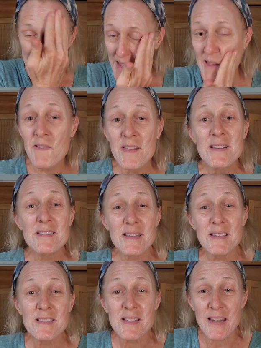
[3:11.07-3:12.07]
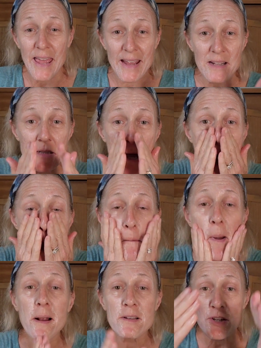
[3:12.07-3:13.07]
And this is an
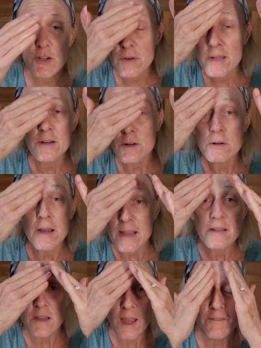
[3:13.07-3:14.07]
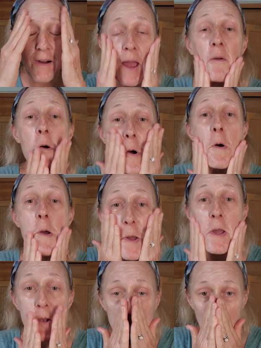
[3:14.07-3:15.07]
antibacterial, antiviral,
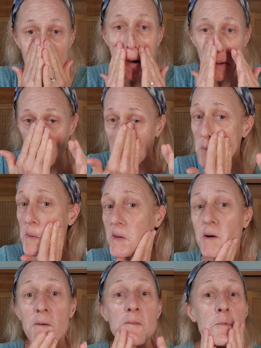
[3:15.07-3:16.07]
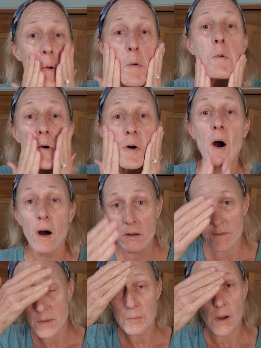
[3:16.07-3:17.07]
antimicrobial, all
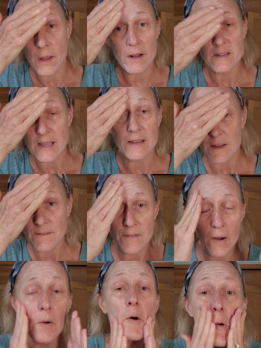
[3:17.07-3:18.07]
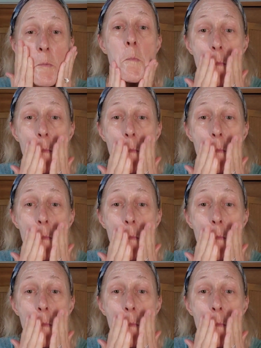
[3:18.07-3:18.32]
of the products, antifungal.